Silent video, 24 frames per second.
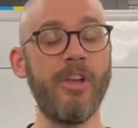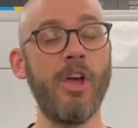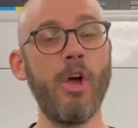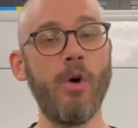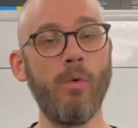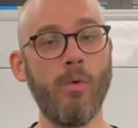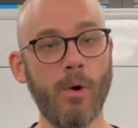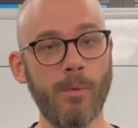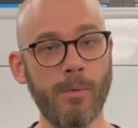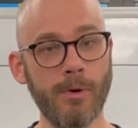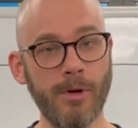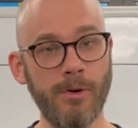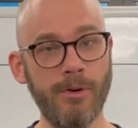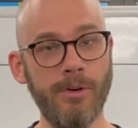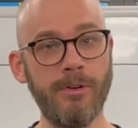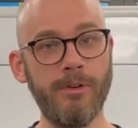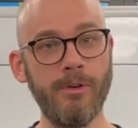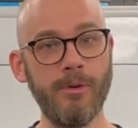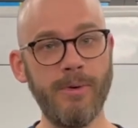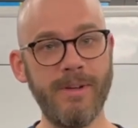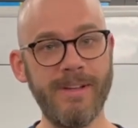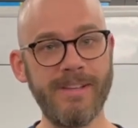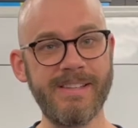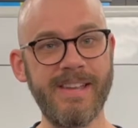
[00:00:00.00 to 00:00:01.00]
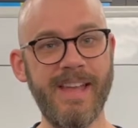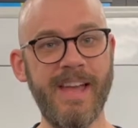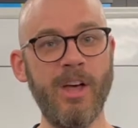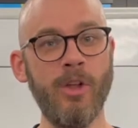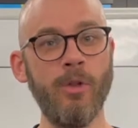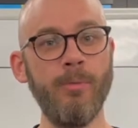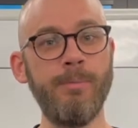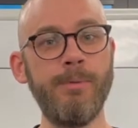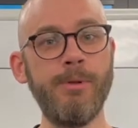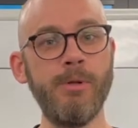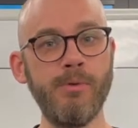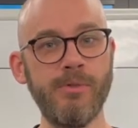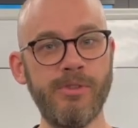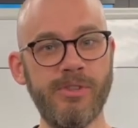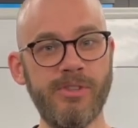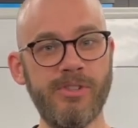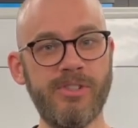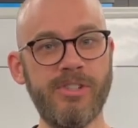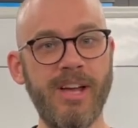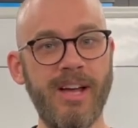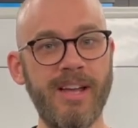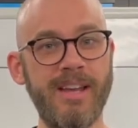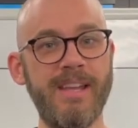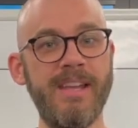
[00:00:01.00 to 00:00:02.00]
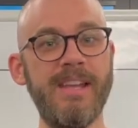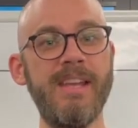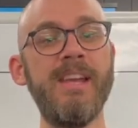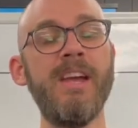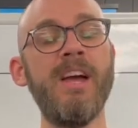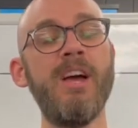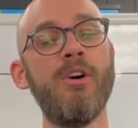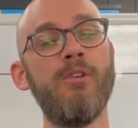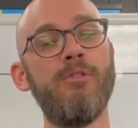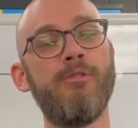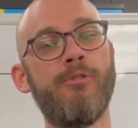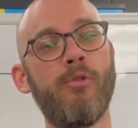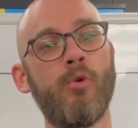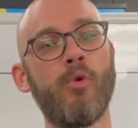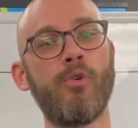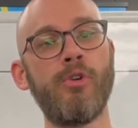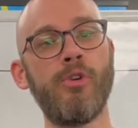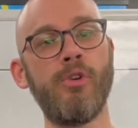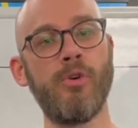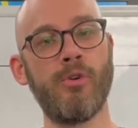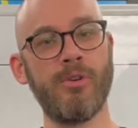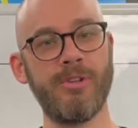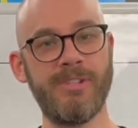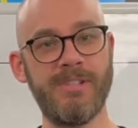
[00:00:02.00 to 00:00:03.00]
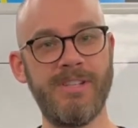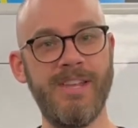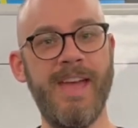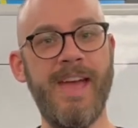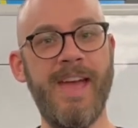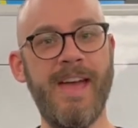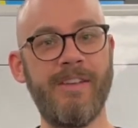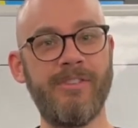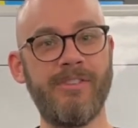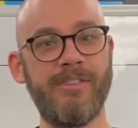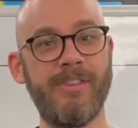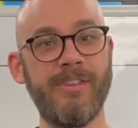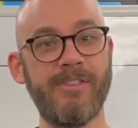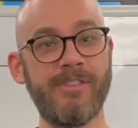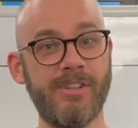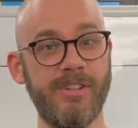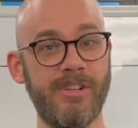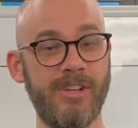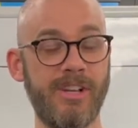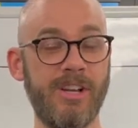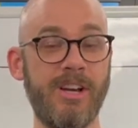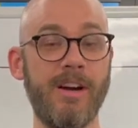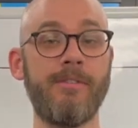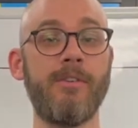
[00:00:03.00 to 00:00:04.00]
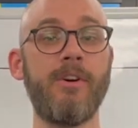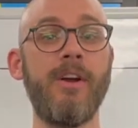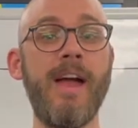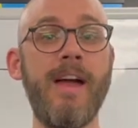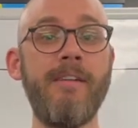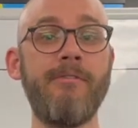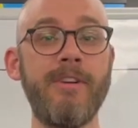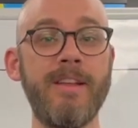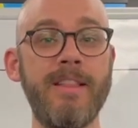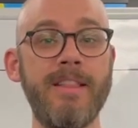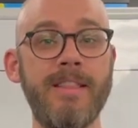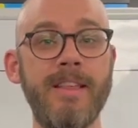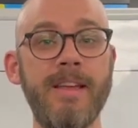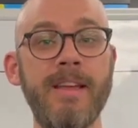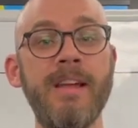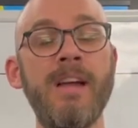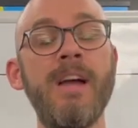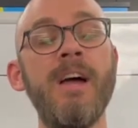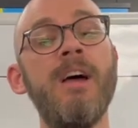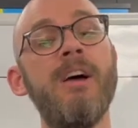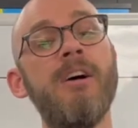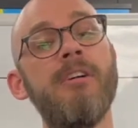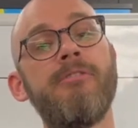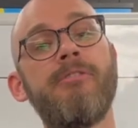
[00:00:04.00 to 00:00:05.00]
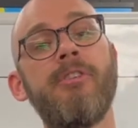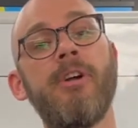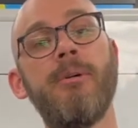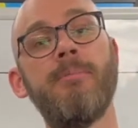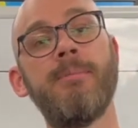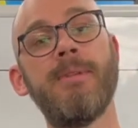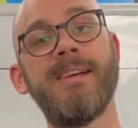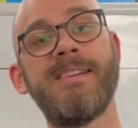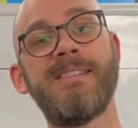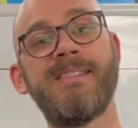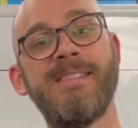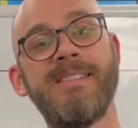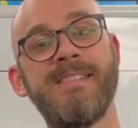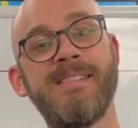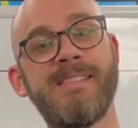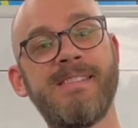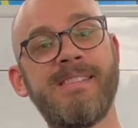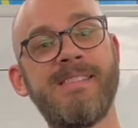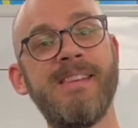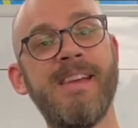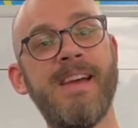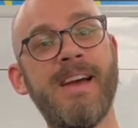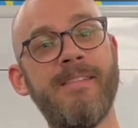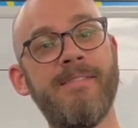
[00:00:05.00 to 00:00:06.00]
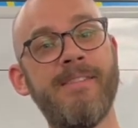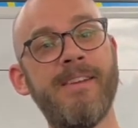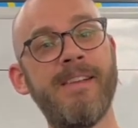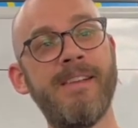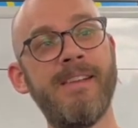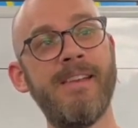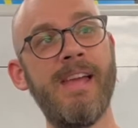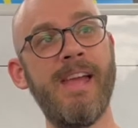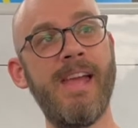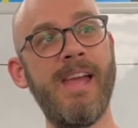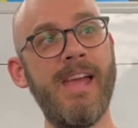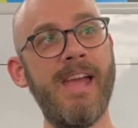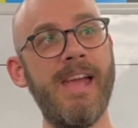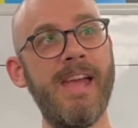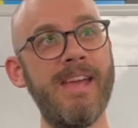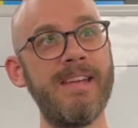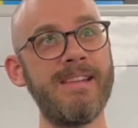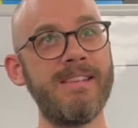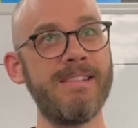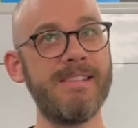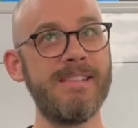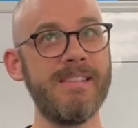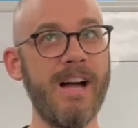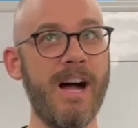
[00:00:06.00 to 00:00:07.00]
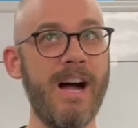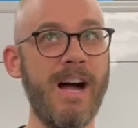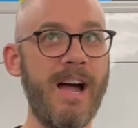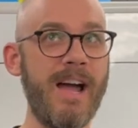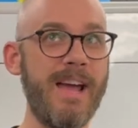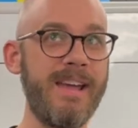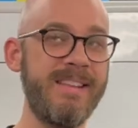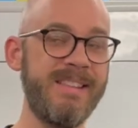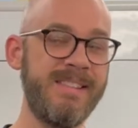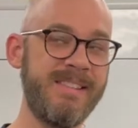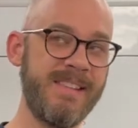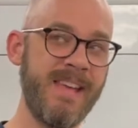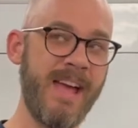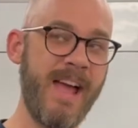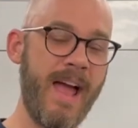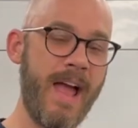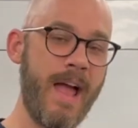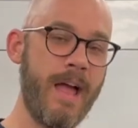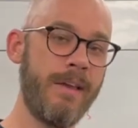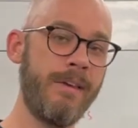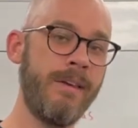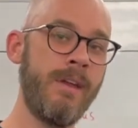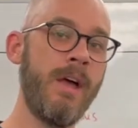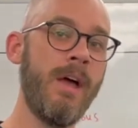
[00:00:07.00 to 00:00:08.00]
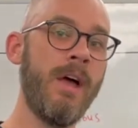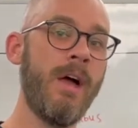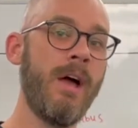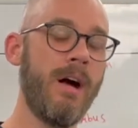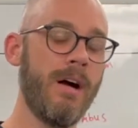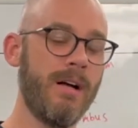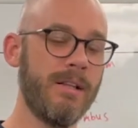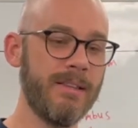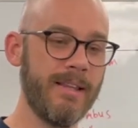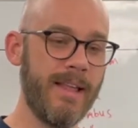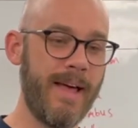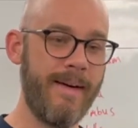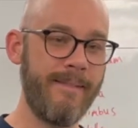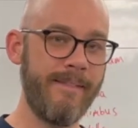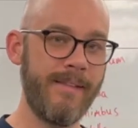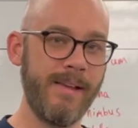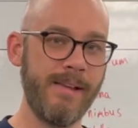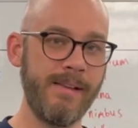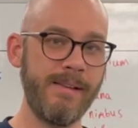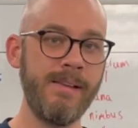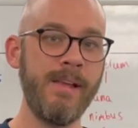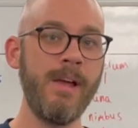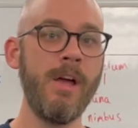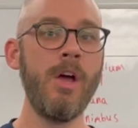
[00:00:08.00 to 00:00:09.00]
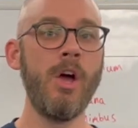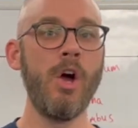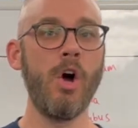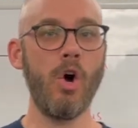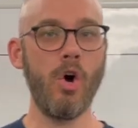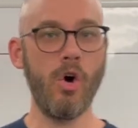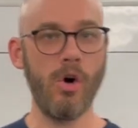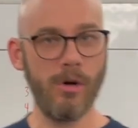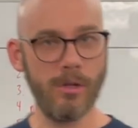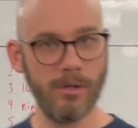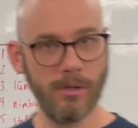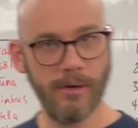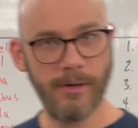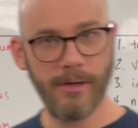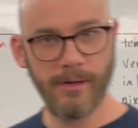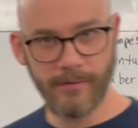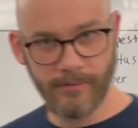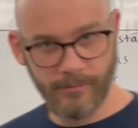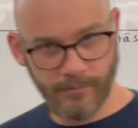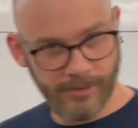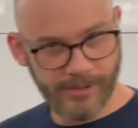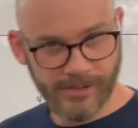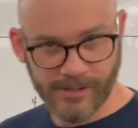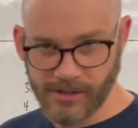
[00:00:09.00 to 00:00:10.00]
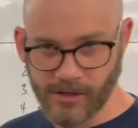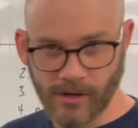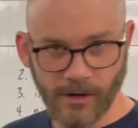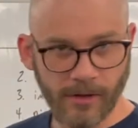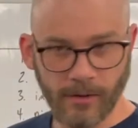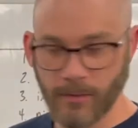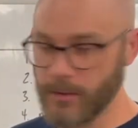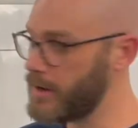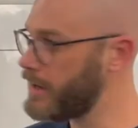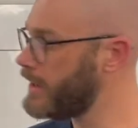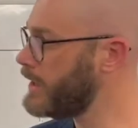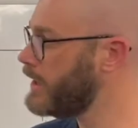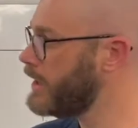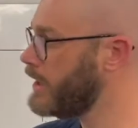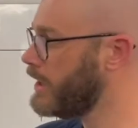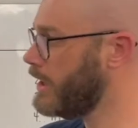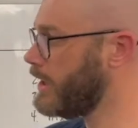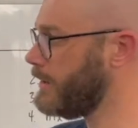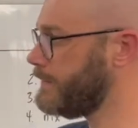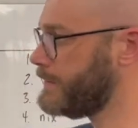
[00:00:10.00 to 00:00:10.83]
what we're going to do is help you study for your test. It's going to cover everything from lesson 7, 8, 9, 10, 11, all the way, which is all the way up